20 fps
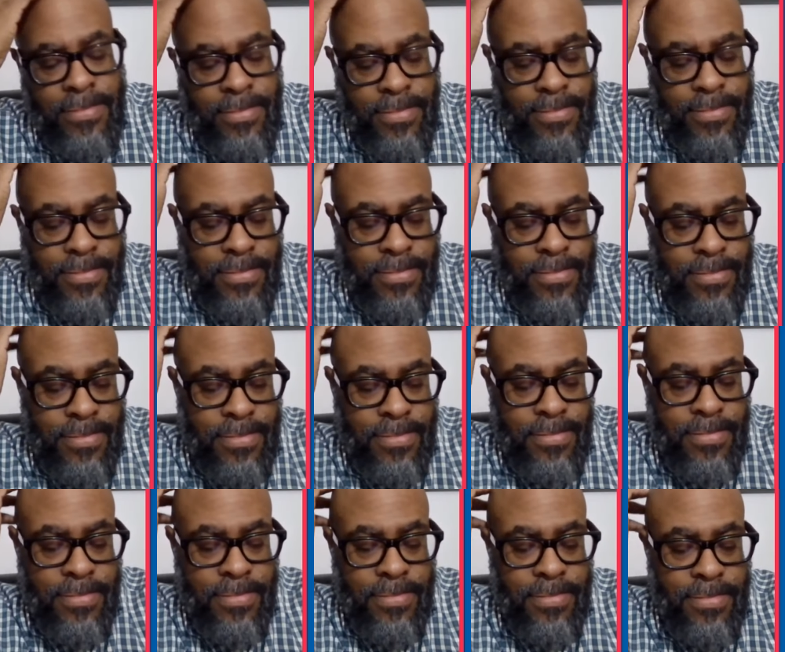
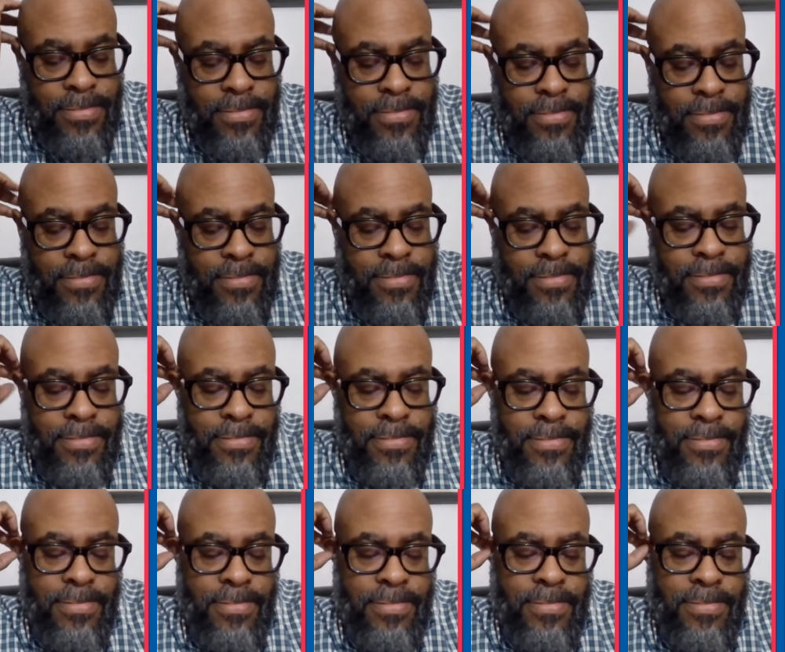
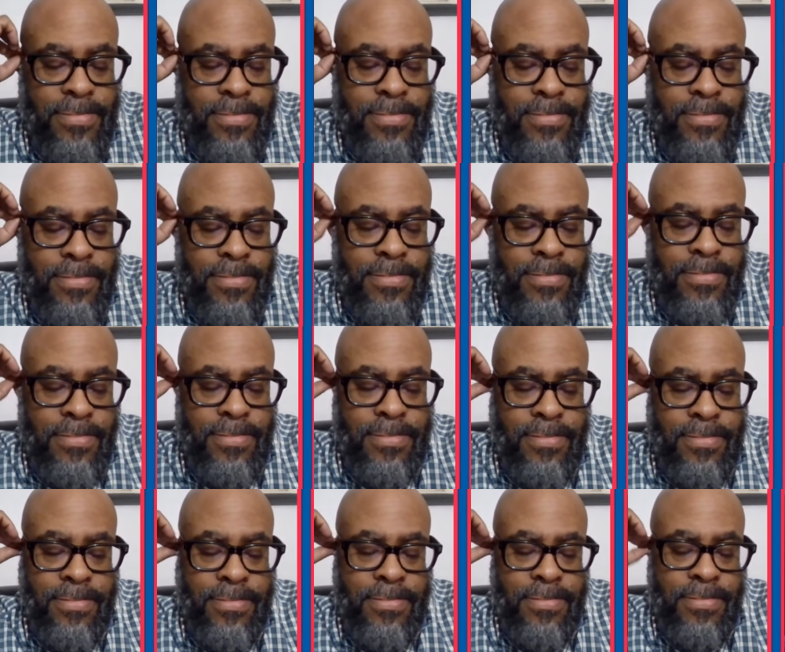
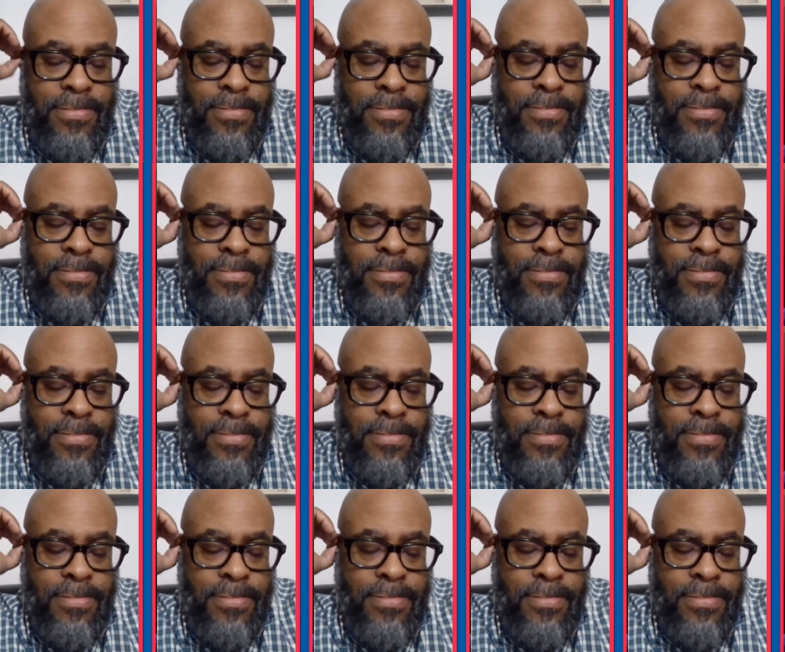(not speaking)